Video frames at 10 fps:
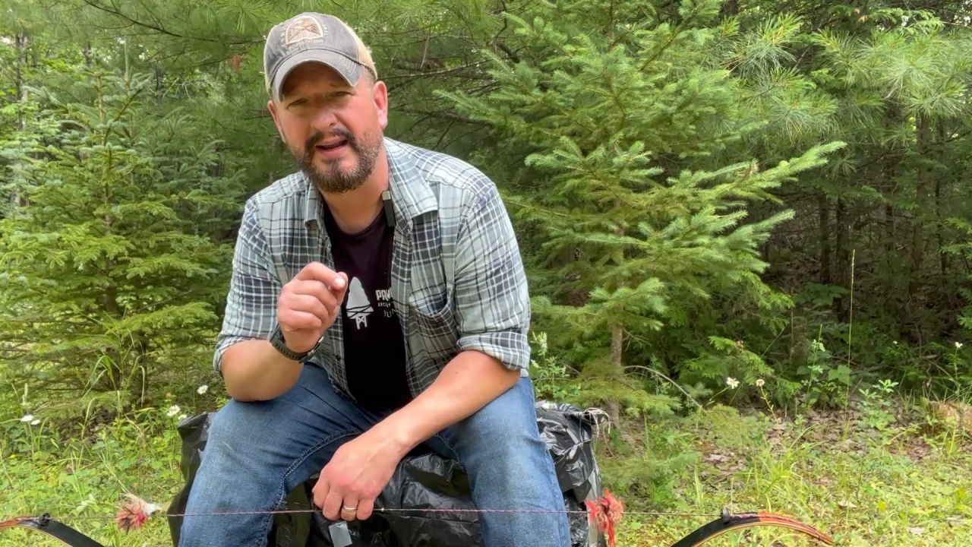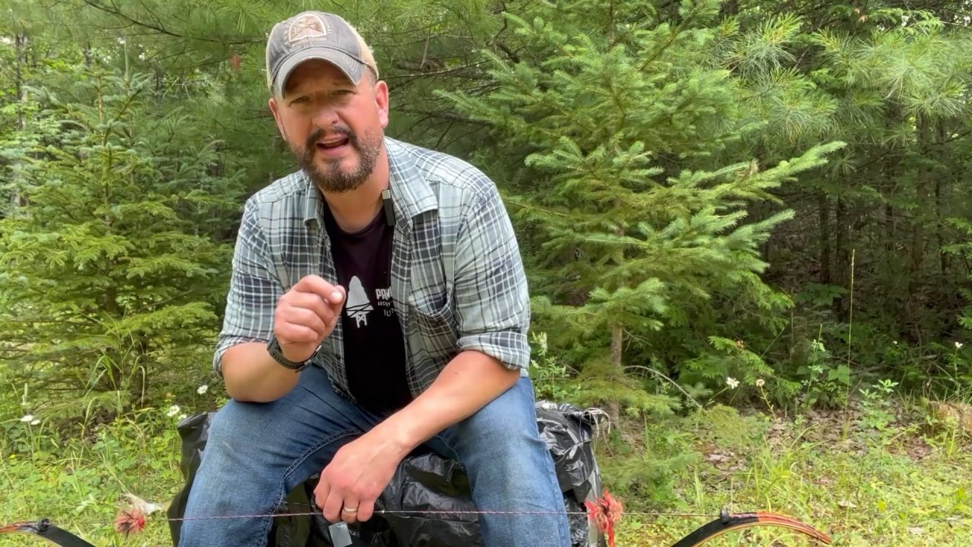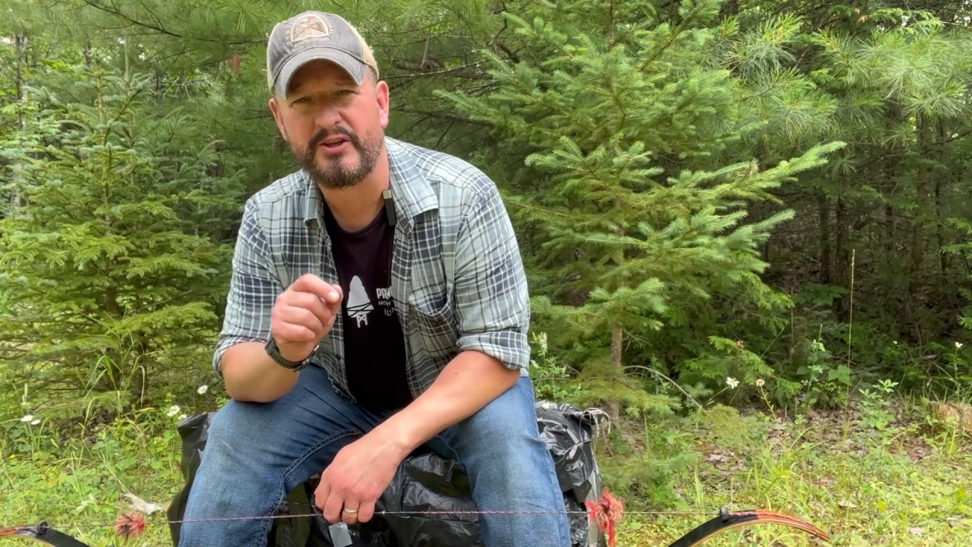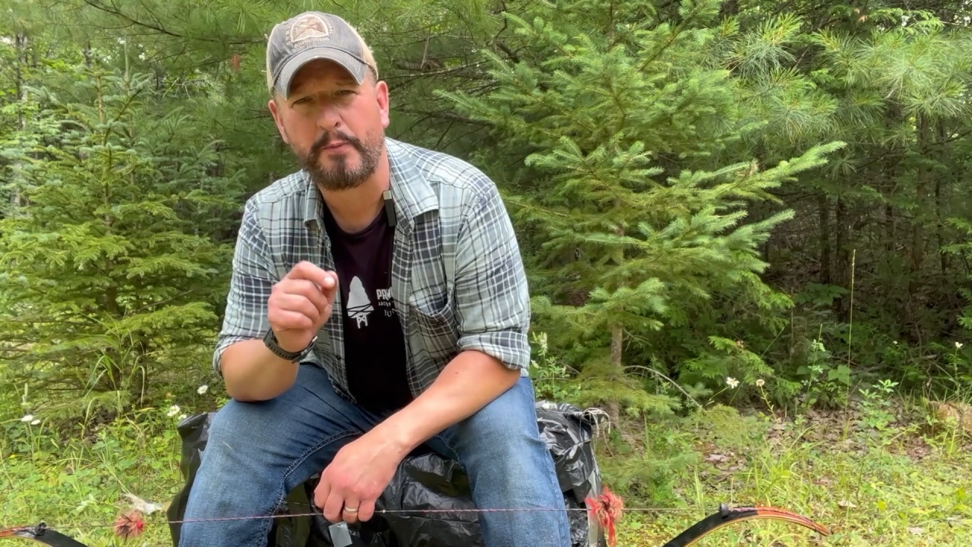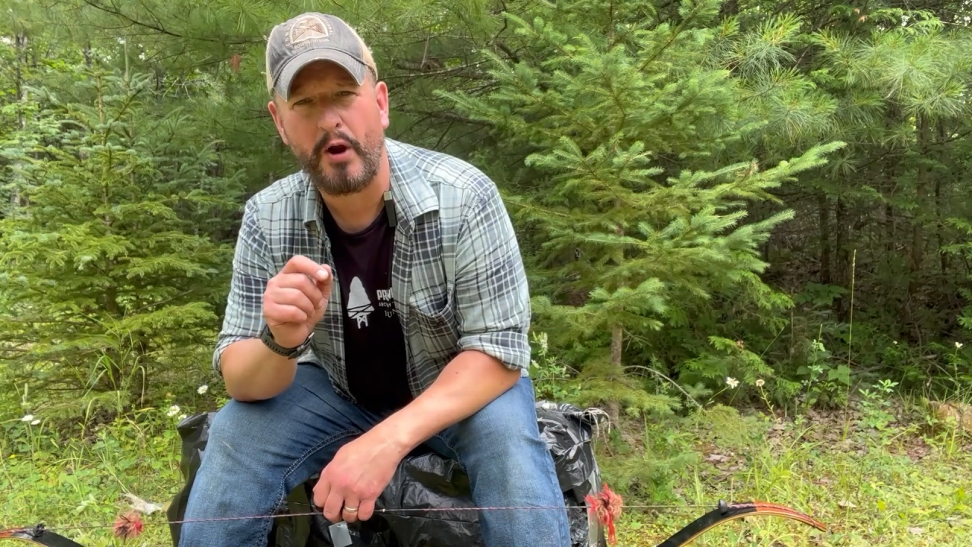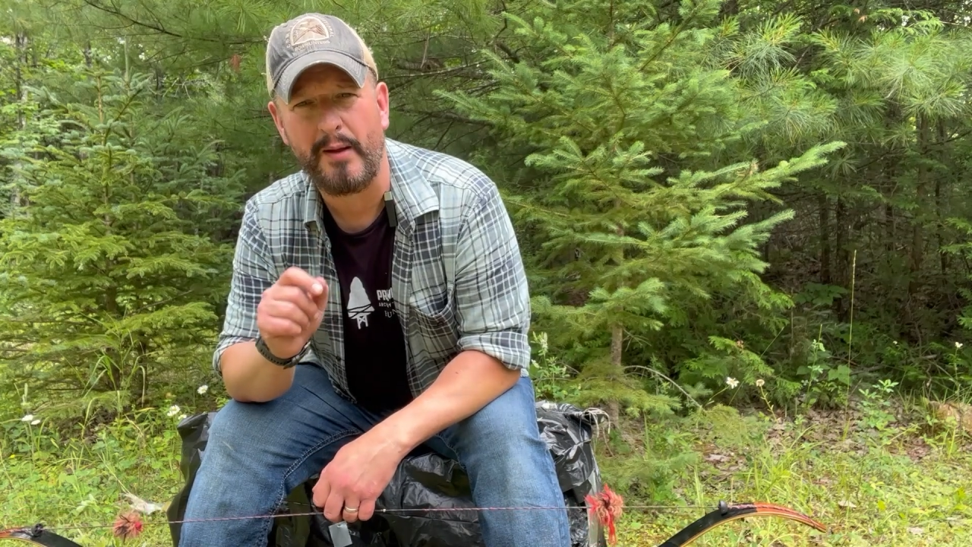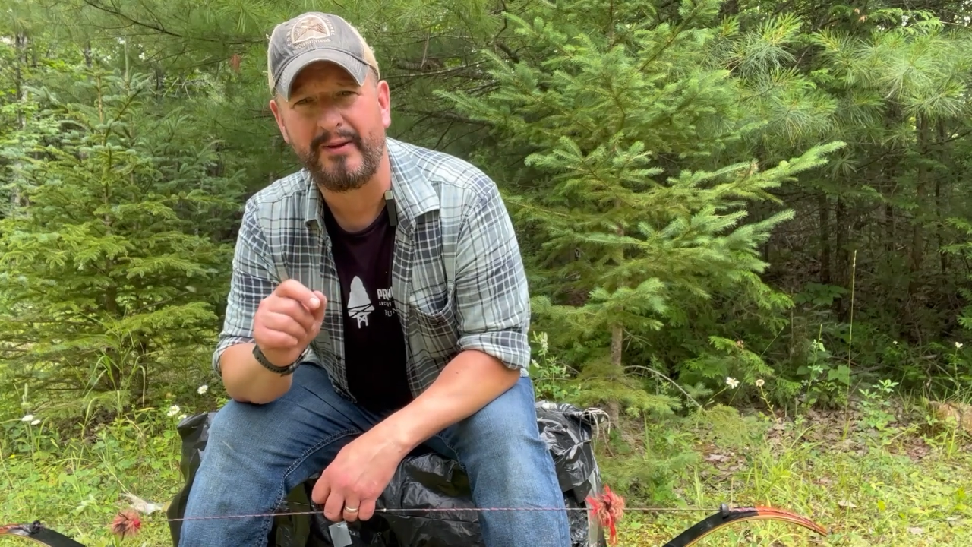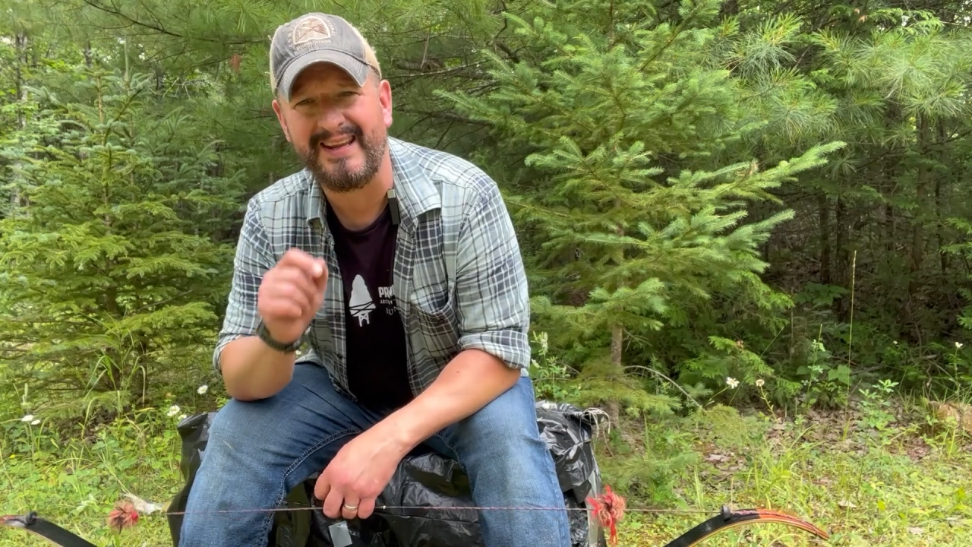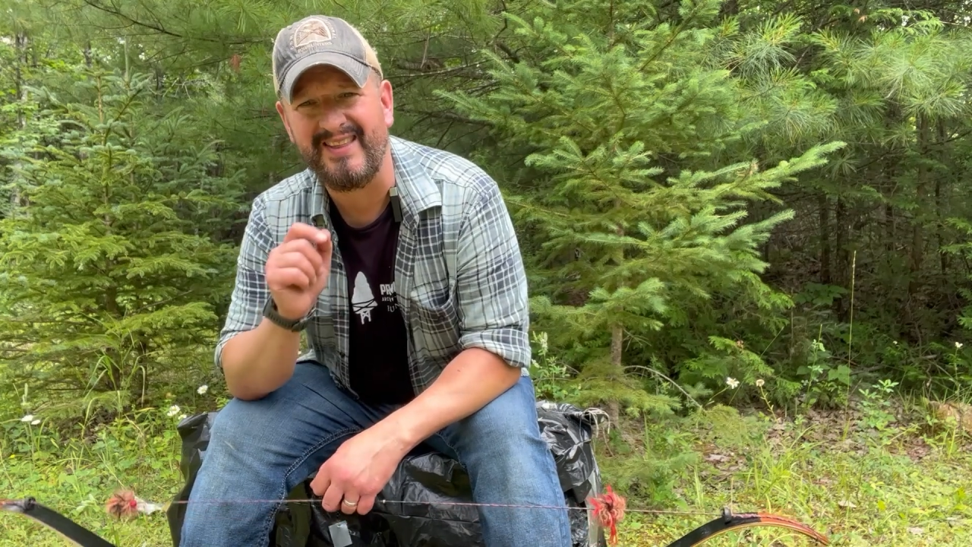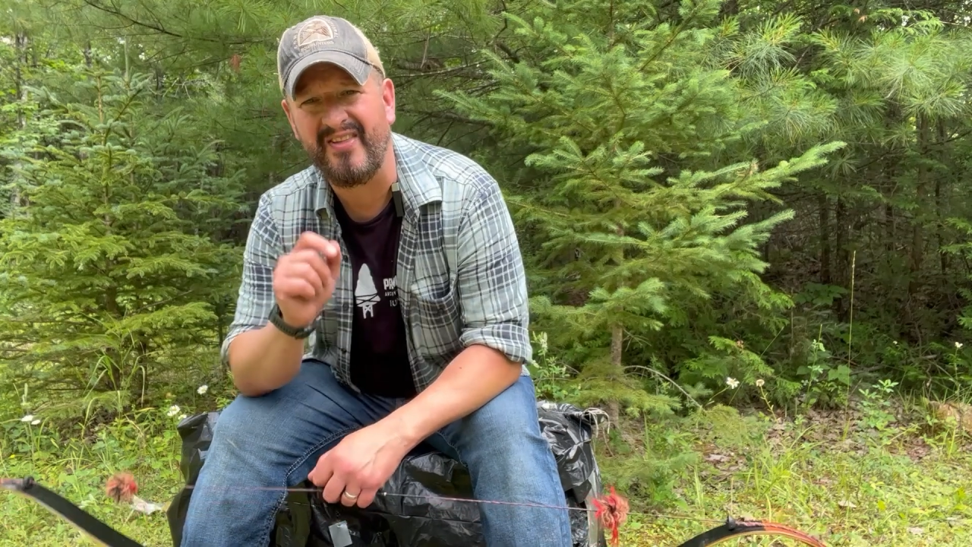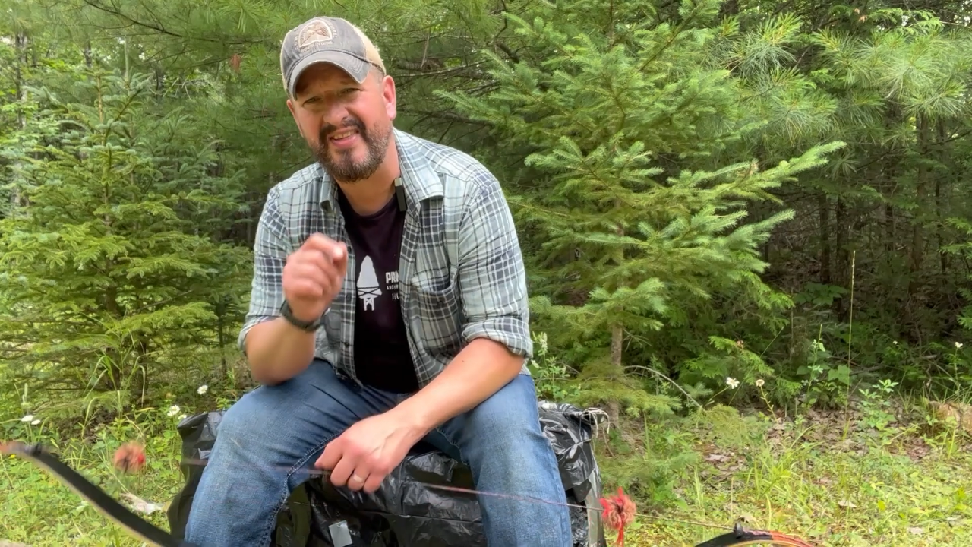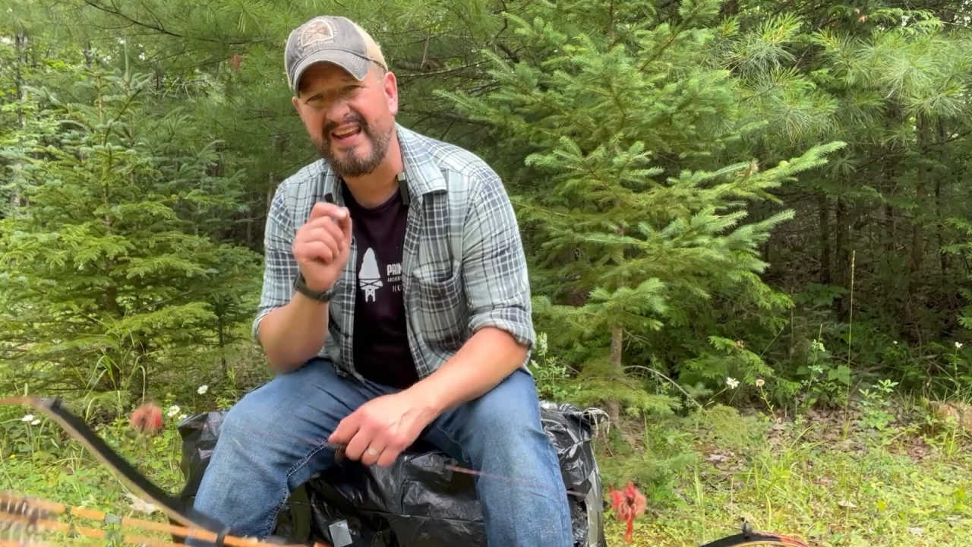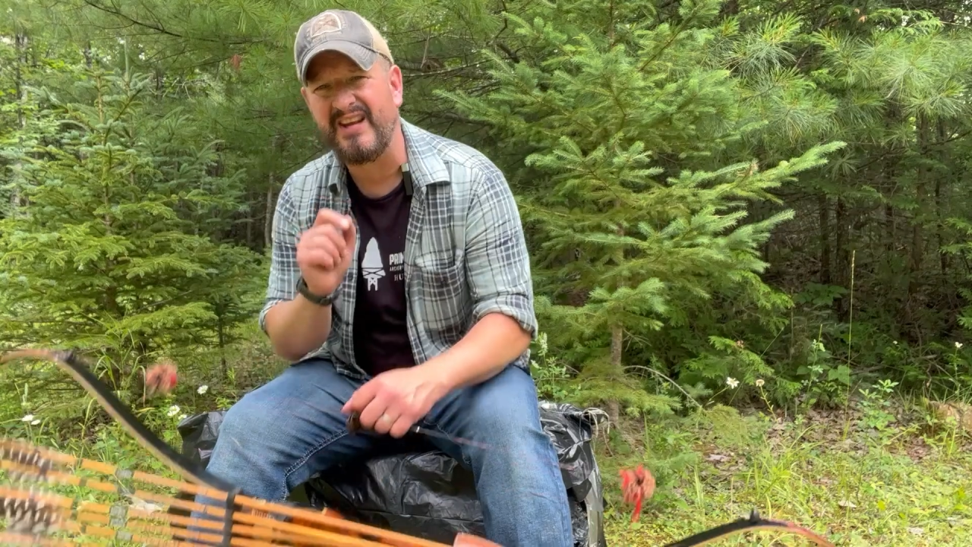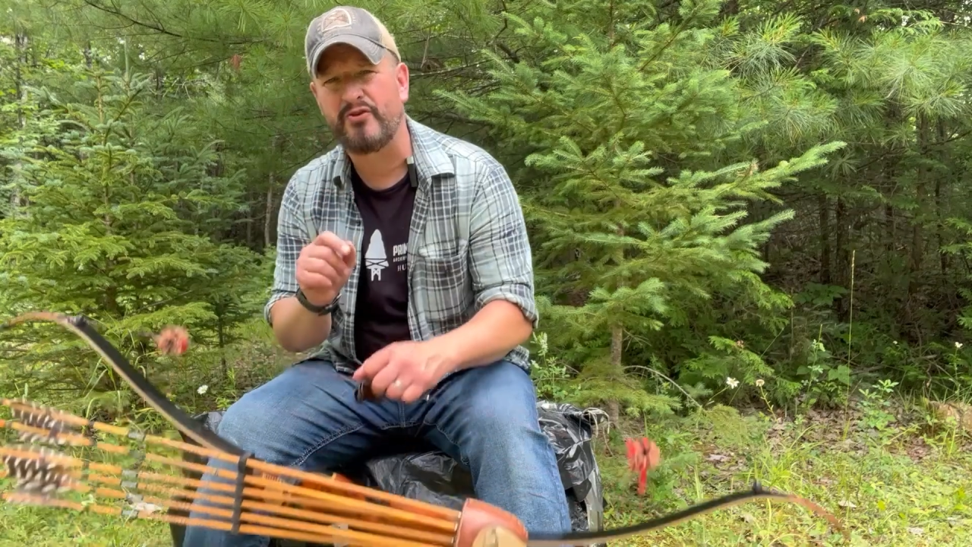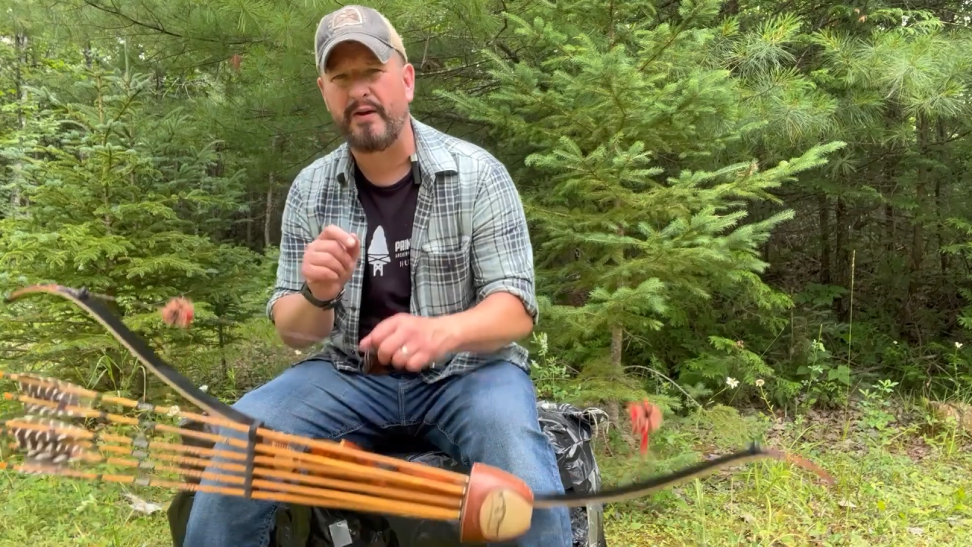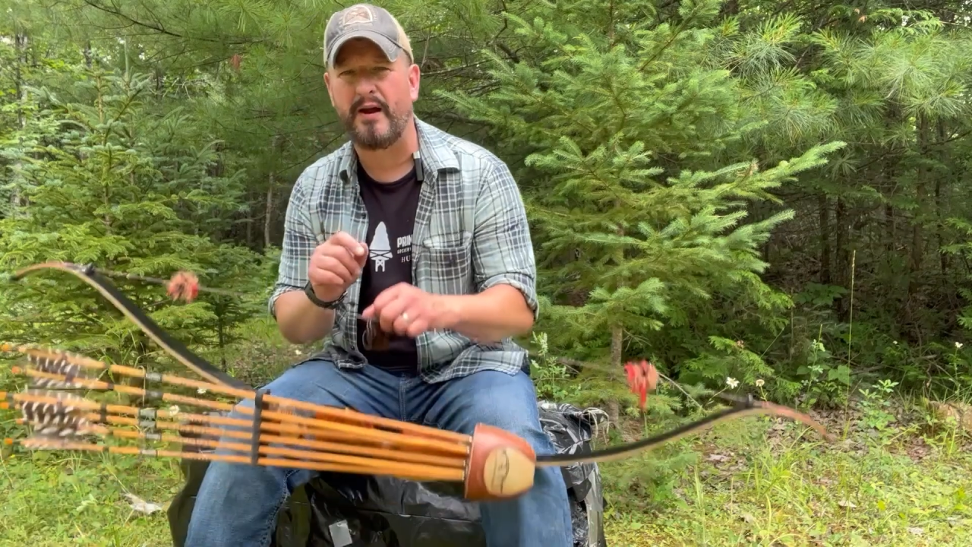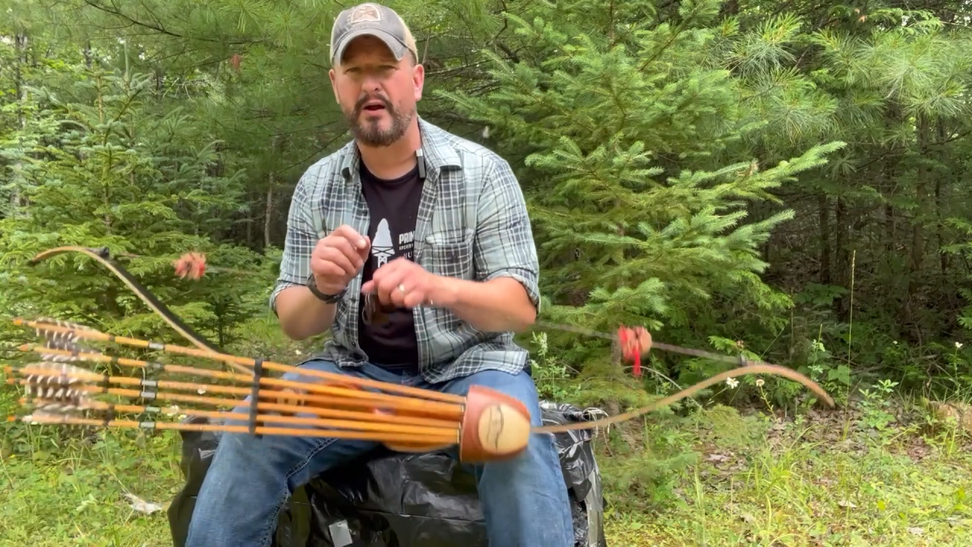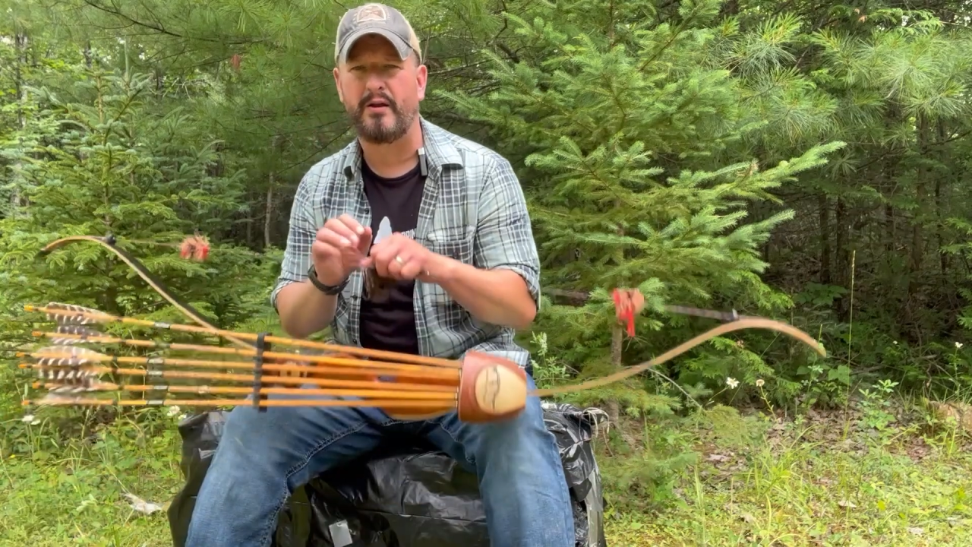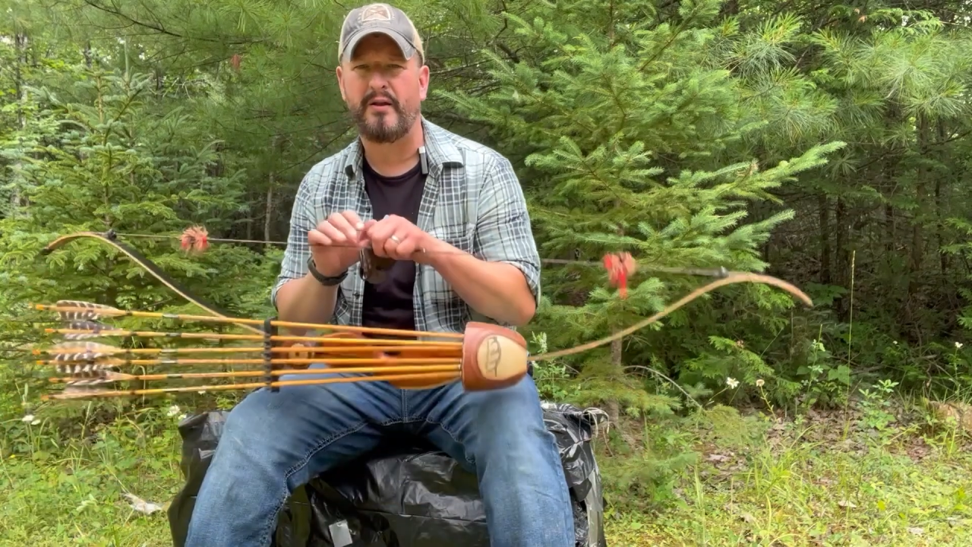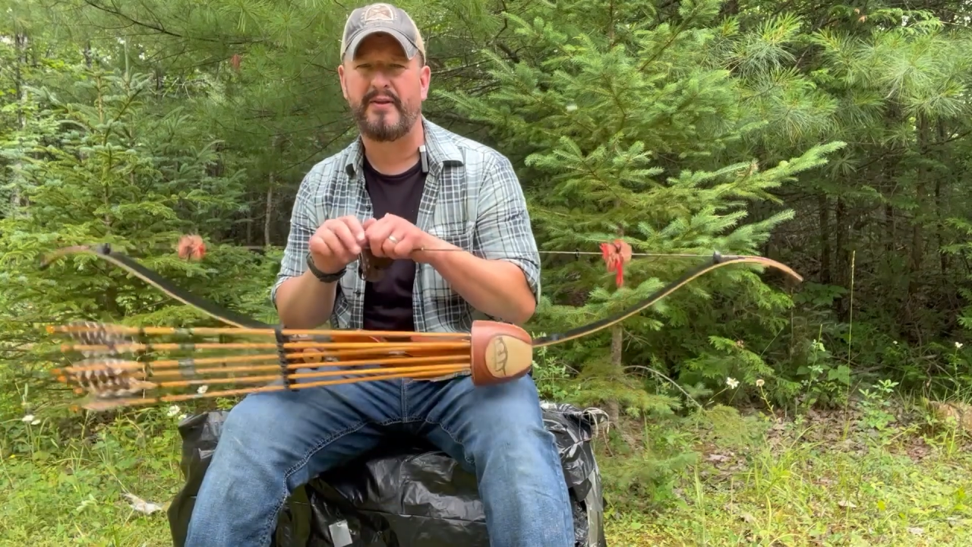It's probably the drill